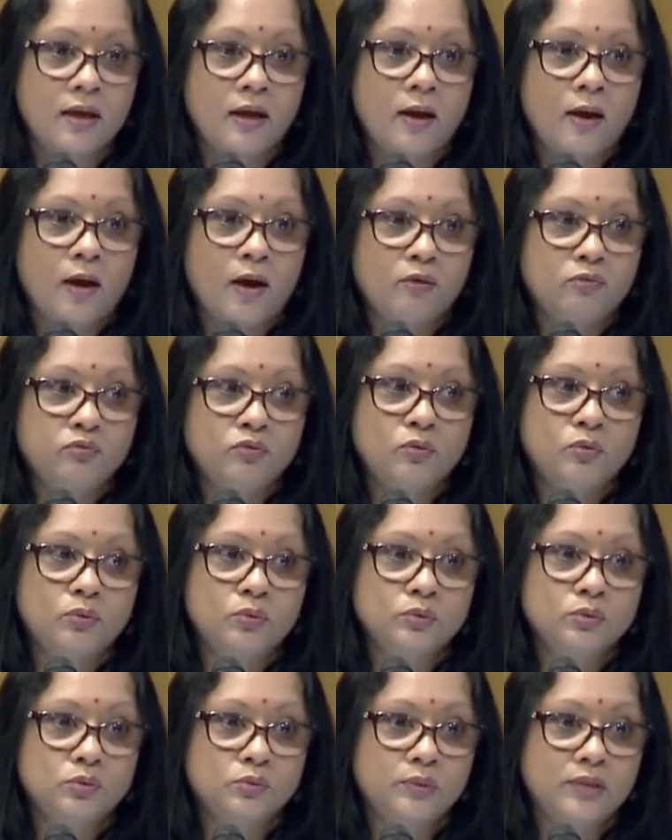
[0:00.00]
Of
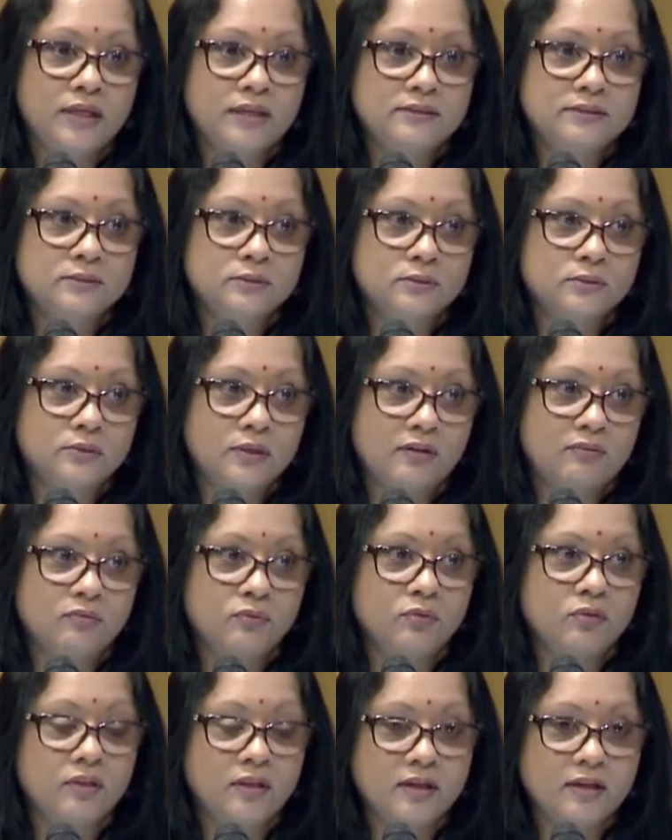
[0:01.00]
course, we also have
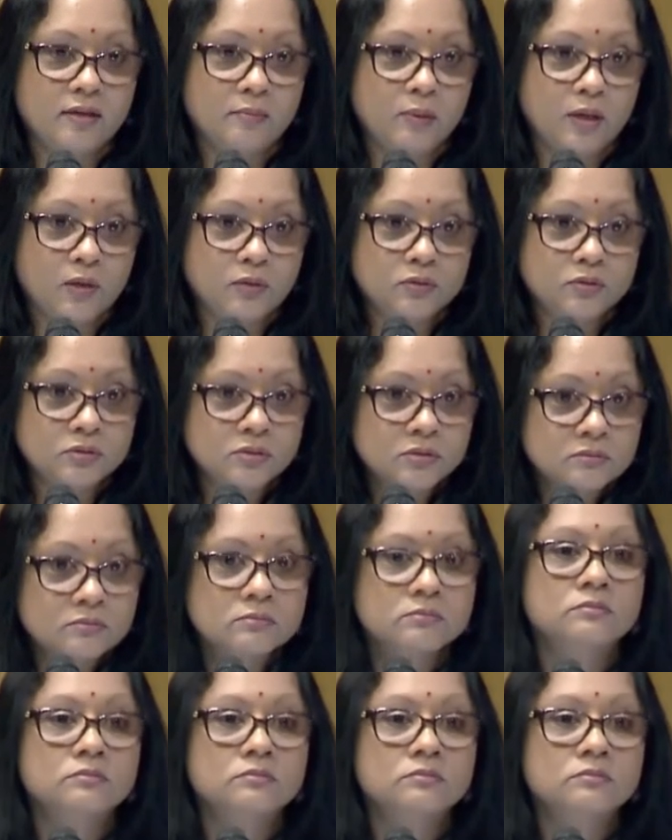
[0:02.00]
to think about